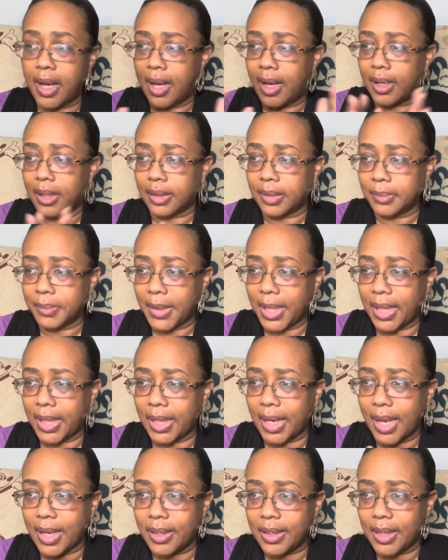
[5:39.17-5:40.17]

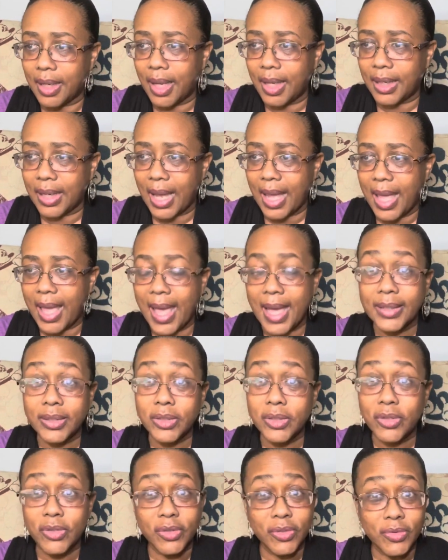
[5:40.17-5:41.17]
And I
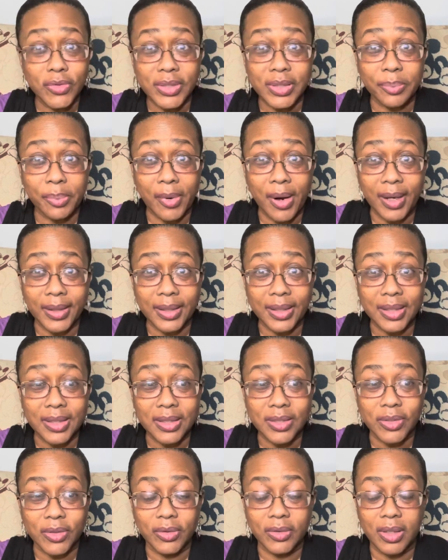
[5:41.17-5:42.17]
hadn't used the product in
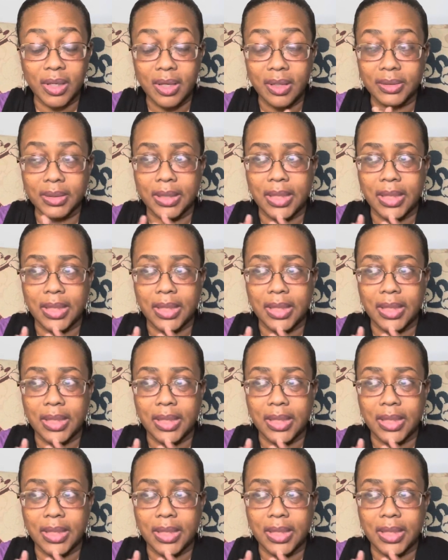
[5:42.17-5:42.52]
so long